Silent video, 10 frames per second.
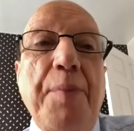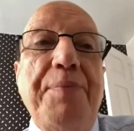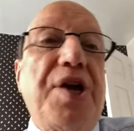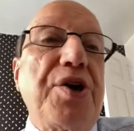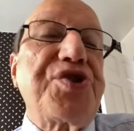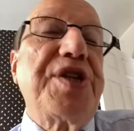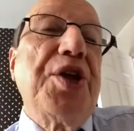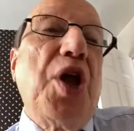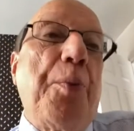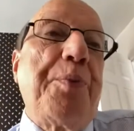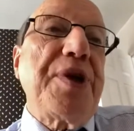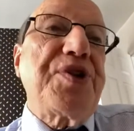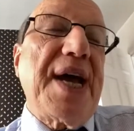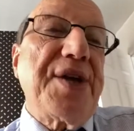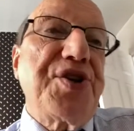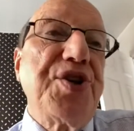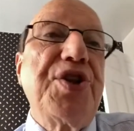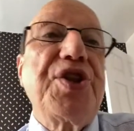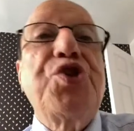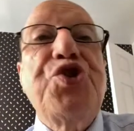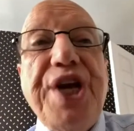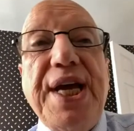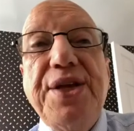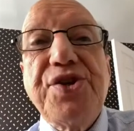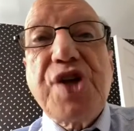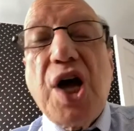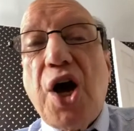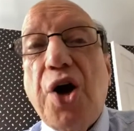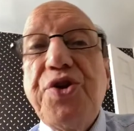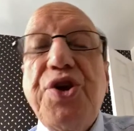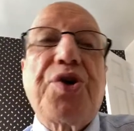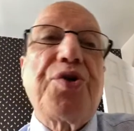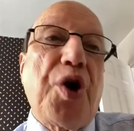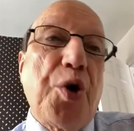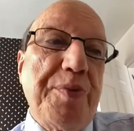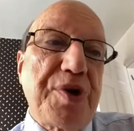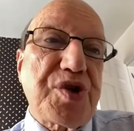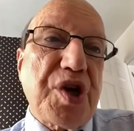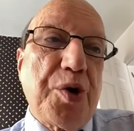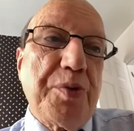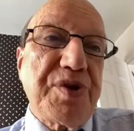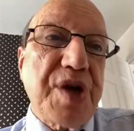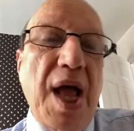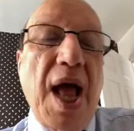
because they're not protecting the genes on your chromosomes.